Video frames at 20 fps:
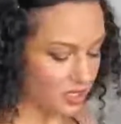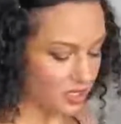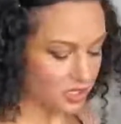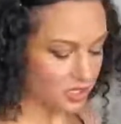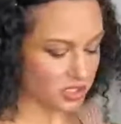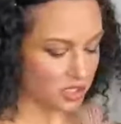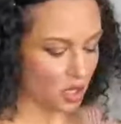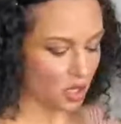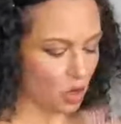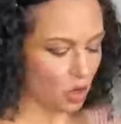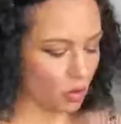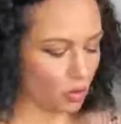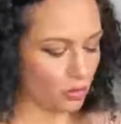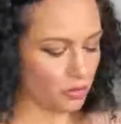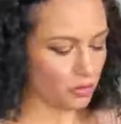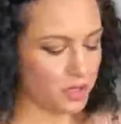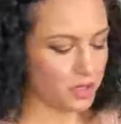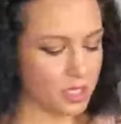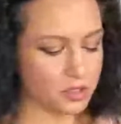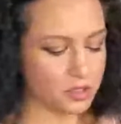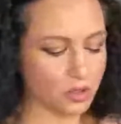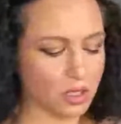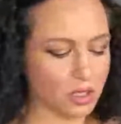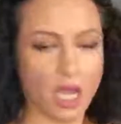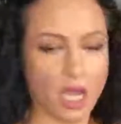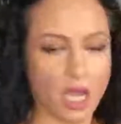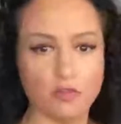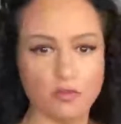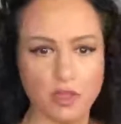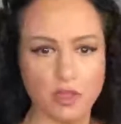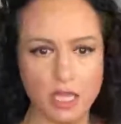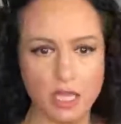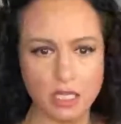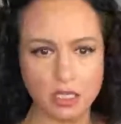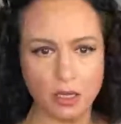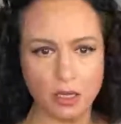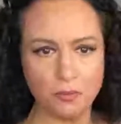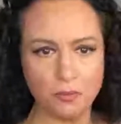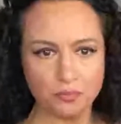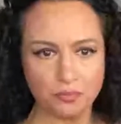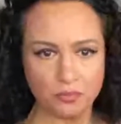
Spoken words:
So these are kind of like,